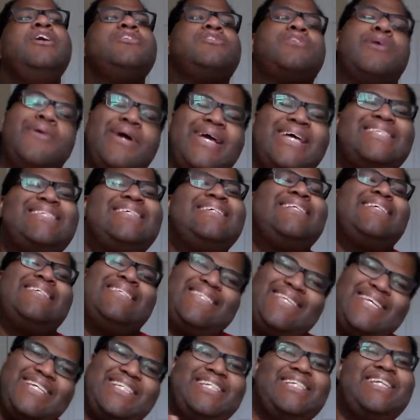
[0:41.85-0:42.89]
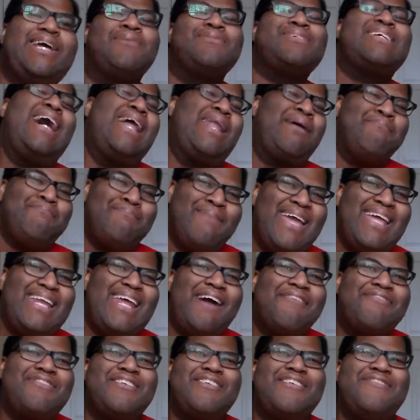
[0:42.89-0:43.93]
So it's a decision that was kind of made
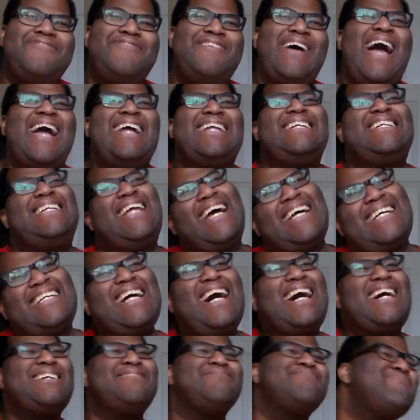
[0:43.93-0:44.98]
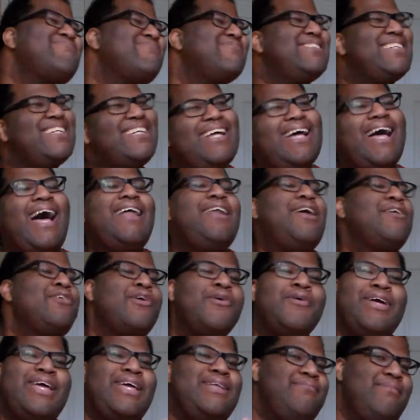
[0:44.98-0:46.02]
after the fact, and that kind of, I don't
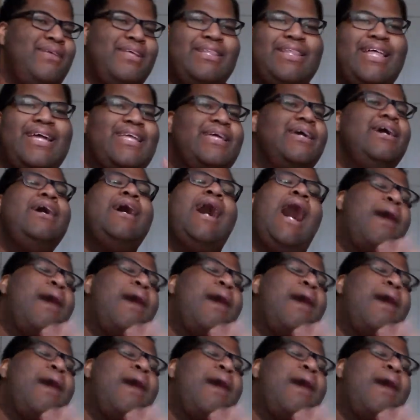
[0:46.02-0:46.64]
know, it, like,